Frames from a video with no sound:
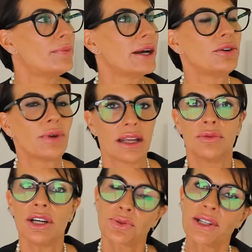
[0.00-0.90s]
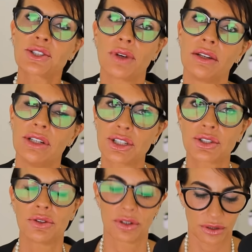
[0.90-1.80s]
Oh, by the way, in which restaurant we
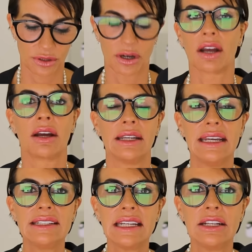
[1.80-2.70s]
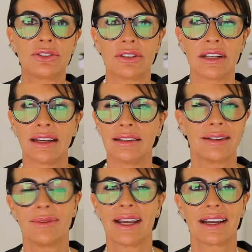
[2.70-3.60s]
should go eating tonight?
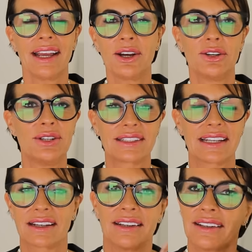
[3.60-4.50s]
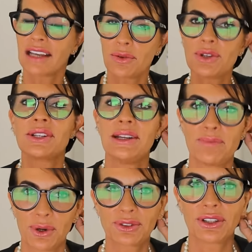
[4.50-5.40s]
And I'm like, hang on a second. That was an
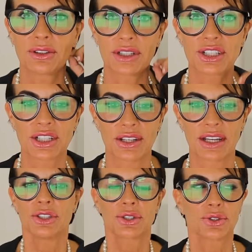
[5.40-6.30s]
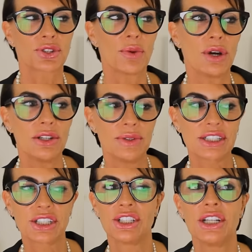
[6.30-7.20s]
important question. So someone who
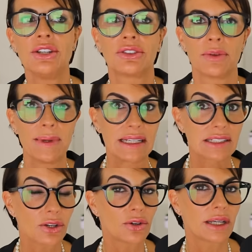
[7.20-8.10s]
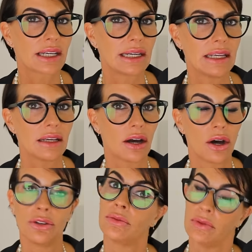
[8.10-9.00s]
is changing the topic so quickly
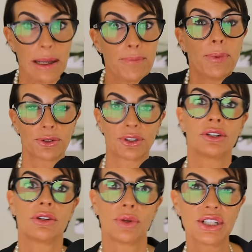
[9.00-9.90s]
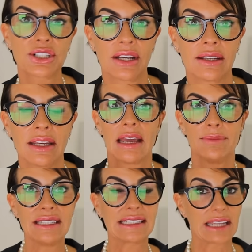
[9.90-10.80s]
on important question, that
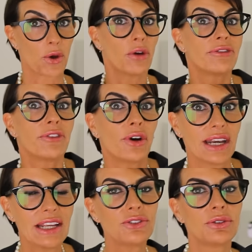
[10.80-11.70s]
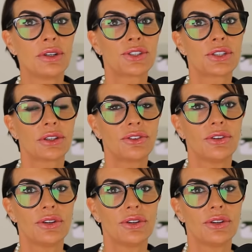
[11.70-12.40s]
means they're avoiding to answer to